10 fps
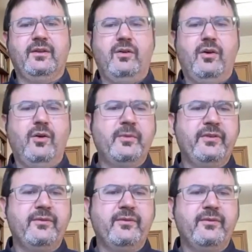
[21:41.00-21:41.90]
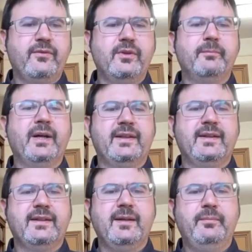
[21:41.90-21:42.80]
almost fully
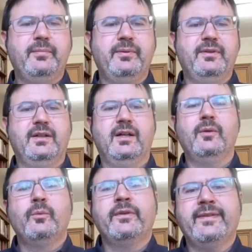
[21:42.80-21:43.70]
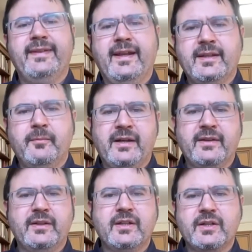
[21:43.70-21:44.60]
buttoned up, and would stand among
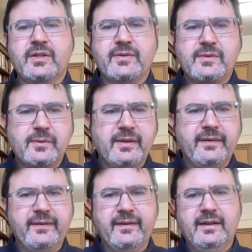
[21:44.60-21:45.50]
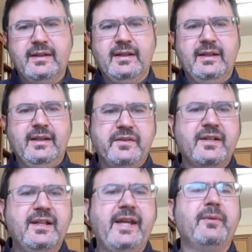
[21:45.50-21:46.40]
the Turkish students,
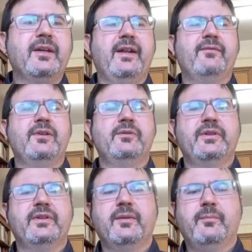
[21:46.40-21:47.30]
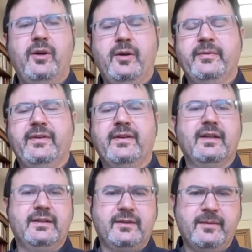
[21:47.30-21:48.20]
declaiming revolutionary poems he
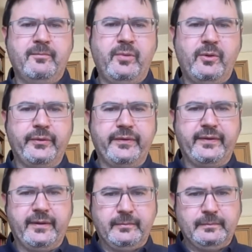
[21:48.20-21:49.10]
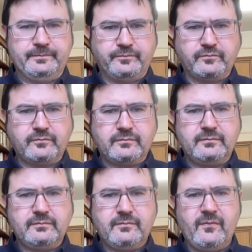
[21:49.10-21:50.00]
had composed.
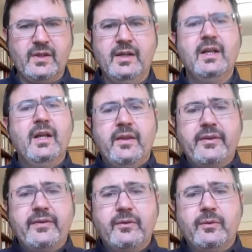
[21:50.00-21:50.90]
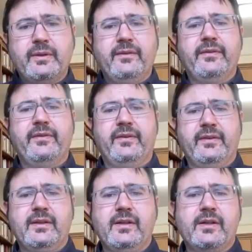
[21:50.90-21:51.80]
The
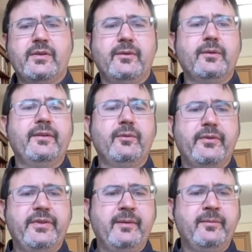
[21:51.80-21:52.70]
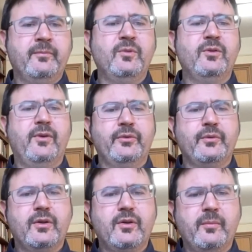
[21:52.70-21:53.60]
Turkish students, would then move on to
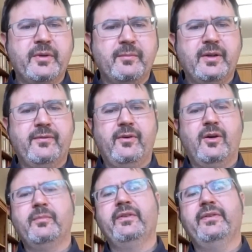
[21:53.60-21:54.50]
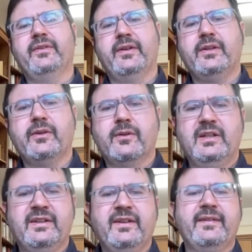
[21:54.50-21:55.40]
a comic performance
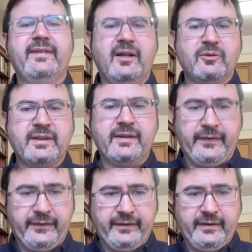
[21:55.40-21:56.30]
ridiculing the sultans.